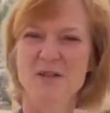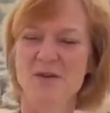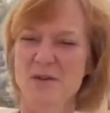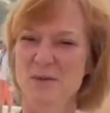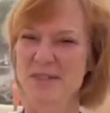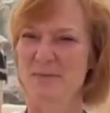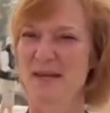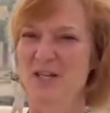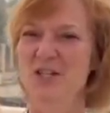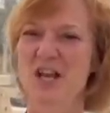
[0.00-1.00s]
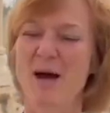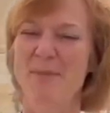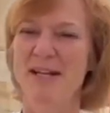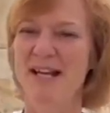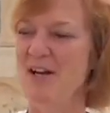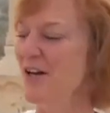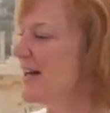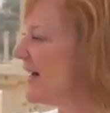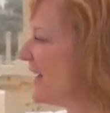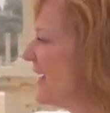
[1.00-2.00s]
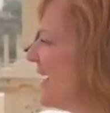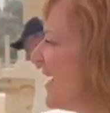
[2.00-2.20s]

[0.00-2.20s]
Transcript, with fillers: so this was the main shopping area,